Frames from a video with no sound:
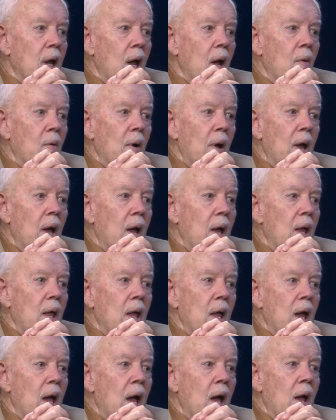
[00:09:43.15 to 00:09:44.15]
I,
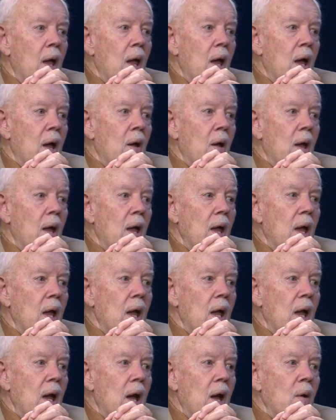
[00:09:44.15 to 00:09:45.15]
I I
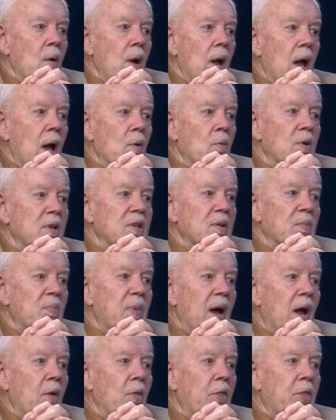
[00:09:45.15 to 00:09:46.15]
I I was
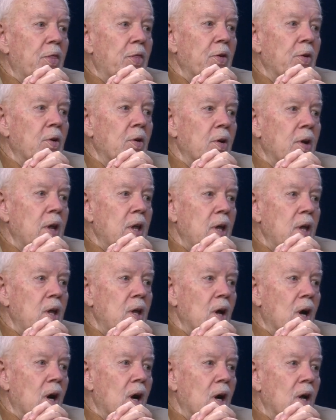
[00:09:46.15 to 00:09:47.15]
about thirty
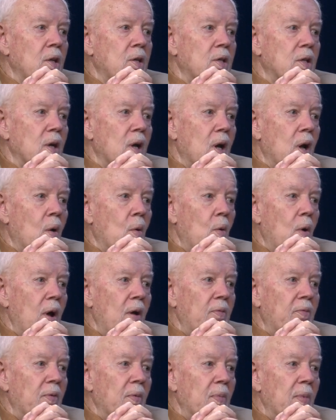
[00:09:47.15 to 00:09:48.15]
yards
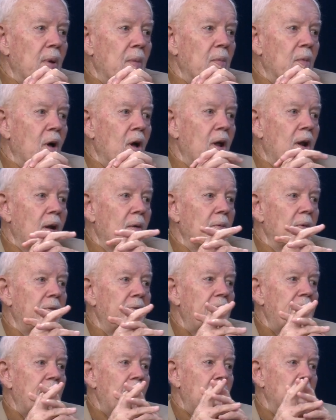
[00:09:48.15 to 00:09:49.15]
away from them on a
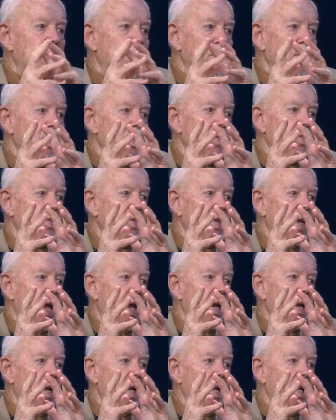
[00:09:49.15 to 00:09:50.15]
fabulous
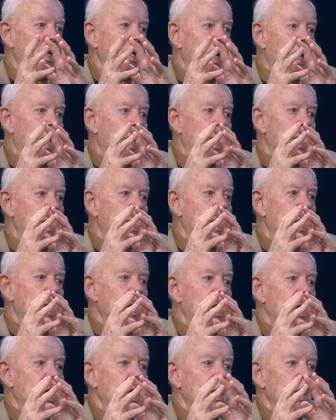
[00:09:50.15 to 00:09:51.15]
Saturday night.
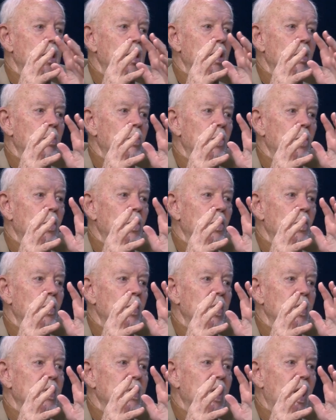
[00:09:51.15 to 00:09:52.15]
The moon
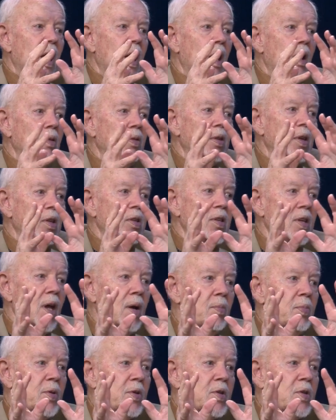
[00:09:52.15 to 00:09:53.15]
was out, the
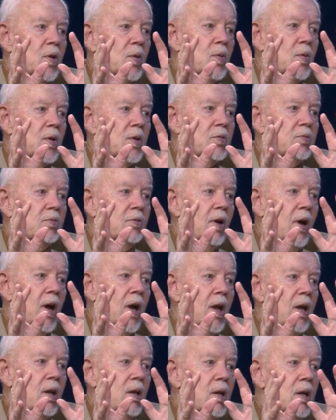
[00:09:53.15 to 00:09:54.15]
temperature was
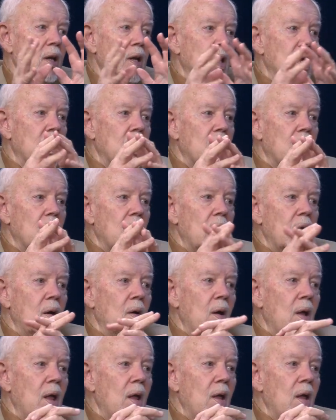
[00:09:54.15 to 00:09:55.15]
right. There
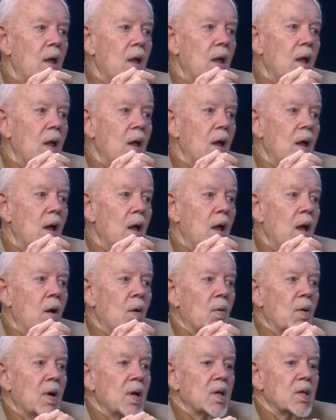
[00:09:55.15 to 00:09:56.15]
should be a song about it
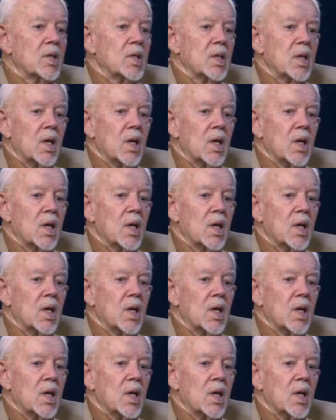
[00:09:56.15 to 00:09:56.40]
that. It was